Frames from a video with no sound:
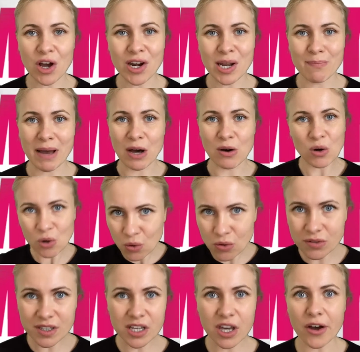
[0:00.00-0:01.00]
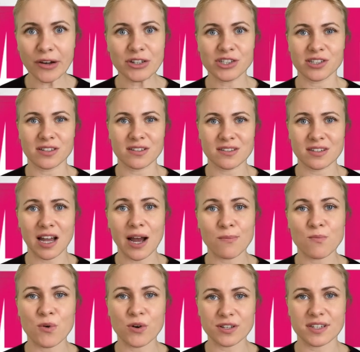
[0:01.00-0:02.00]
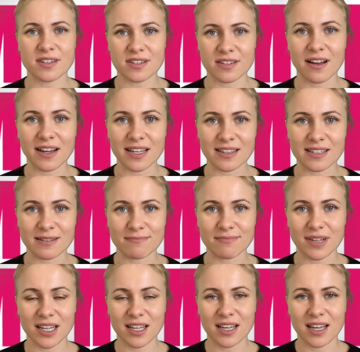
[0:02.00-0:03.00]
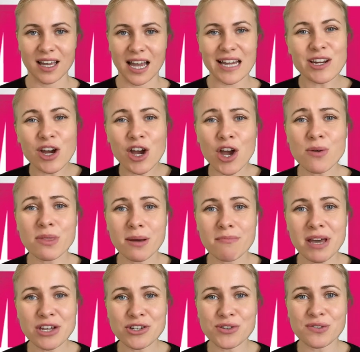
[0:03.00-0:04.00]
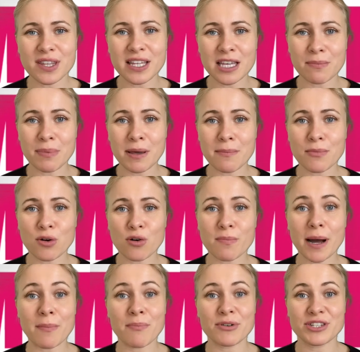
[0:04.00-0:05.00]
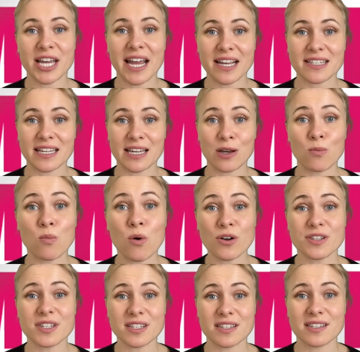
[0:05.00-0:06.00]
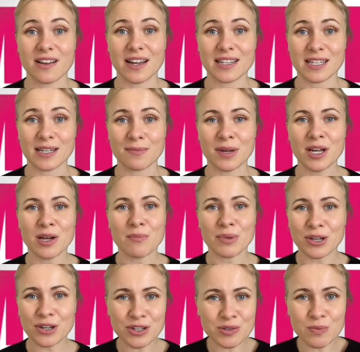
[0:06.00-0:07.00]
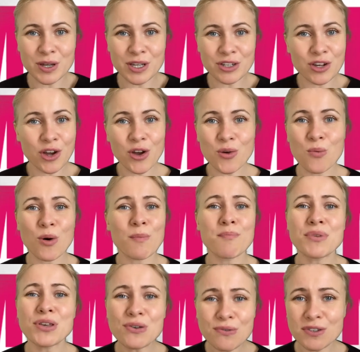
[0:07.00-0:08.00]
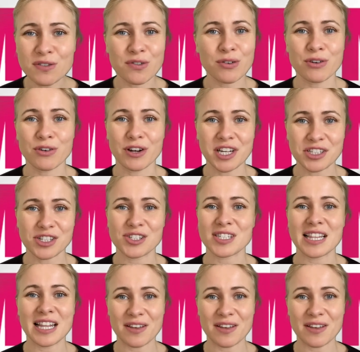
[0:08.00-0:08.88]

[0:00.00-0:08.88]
about all the oceans and what's inside them, And I hope that makes you think a bit more about protecting what's inside them, because we know what beautiful creatures live